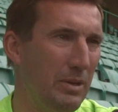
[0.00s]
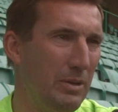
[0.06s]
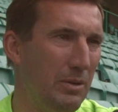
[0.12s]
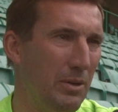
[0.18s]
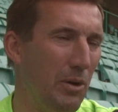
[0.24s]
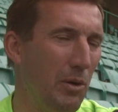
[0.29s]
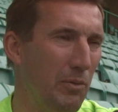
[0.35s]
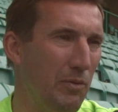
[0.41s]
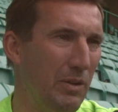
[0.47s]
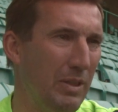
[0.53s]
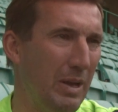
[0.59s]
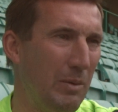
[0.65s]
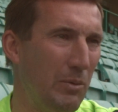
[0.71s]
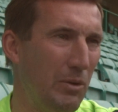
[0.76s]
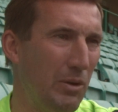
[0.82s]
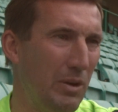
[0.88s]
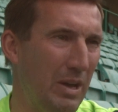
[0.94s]
hopeful
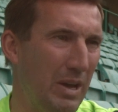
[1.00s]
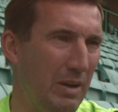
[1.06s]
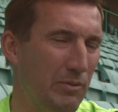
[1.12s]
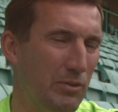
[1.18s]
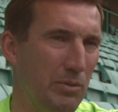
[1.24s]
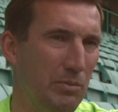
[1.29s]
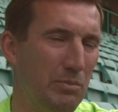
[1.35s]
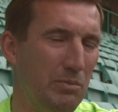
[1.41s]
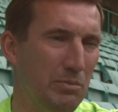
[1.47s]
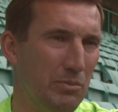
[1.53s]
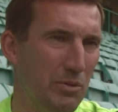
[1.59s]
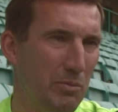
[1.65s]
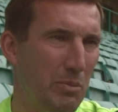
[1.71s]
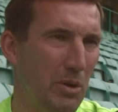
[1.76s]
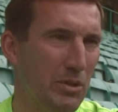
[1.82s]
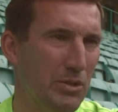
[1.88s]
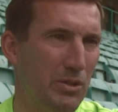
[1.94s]
that we're going to have some
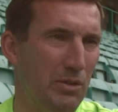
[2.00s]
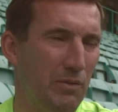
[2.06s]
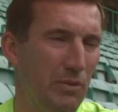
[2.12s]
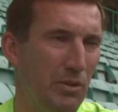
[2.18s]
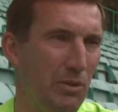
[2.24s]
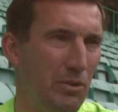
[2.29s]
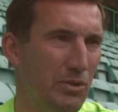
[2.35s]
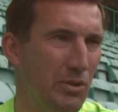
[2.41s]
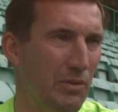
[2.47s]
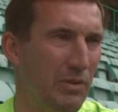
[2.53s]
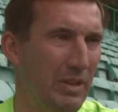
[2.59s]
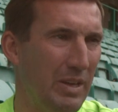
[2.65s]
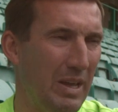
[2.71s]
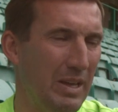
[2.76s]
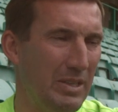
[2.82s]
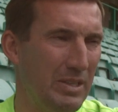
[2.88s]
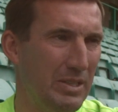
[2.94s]
positive news over the
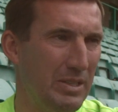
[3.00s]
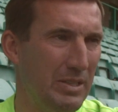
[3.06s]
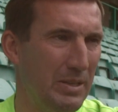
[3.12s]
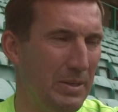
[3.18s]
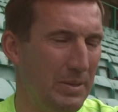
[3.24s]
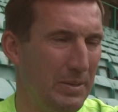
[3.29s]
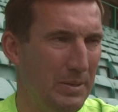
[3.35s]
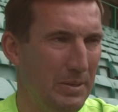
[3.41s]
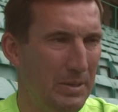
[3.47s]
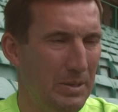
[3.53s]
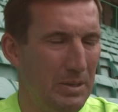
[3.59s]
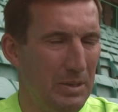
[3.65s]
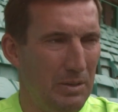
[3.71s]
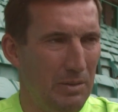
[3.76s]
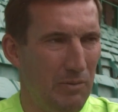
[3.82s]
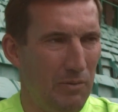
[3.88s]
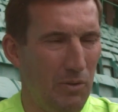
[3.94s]
next
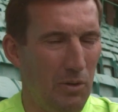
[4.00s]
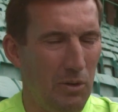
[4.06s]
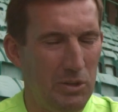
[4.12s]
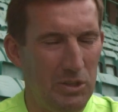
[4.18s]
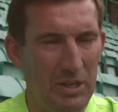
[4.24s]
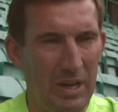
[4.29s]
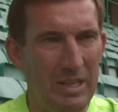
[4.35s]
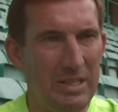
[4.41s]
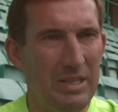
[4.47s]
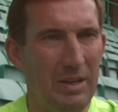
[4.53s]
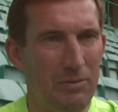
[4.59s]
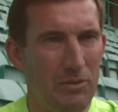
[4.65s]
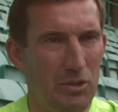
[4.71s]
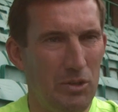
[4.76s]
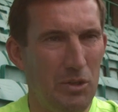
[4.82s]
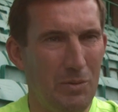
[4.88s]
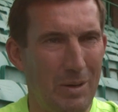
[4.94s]
48,
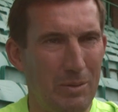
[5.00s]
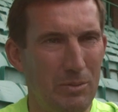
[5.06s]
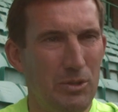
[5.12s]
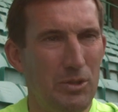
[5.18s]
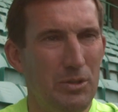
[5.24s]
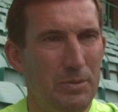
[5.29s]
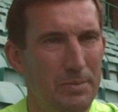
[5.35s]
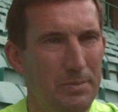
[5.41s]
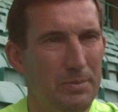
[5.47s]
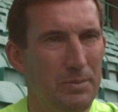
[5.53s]
72 hours.